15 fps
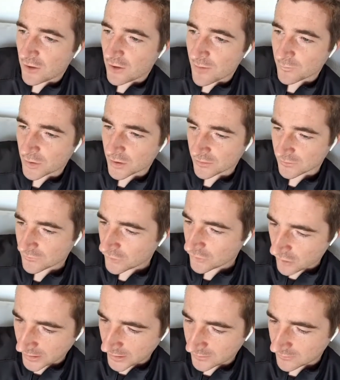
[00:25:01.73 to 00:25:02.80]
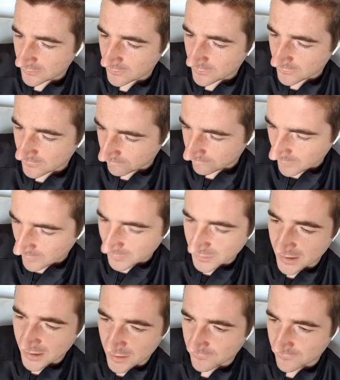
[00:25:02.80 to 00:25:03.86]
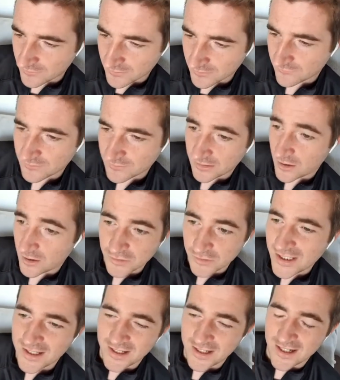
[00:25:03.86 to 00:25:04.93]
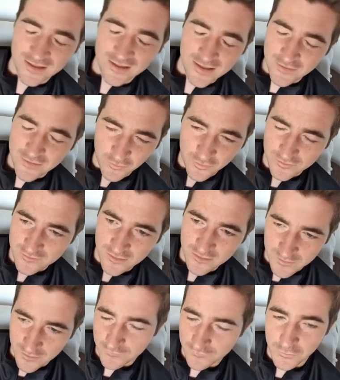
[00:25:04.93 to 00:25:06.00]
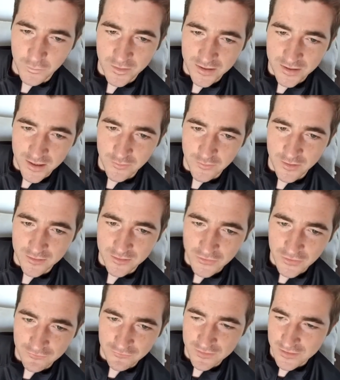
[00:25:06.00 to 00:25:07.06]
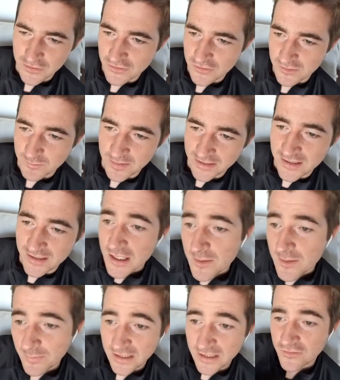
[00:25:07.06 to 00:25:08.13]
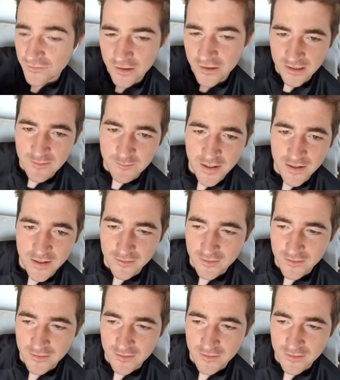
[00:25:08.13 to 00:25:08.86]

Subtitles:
I'm going to not eat rubbish now for the whole year. And then everyone stops after a week anyway, New Year's resolutions. But then you start eating better.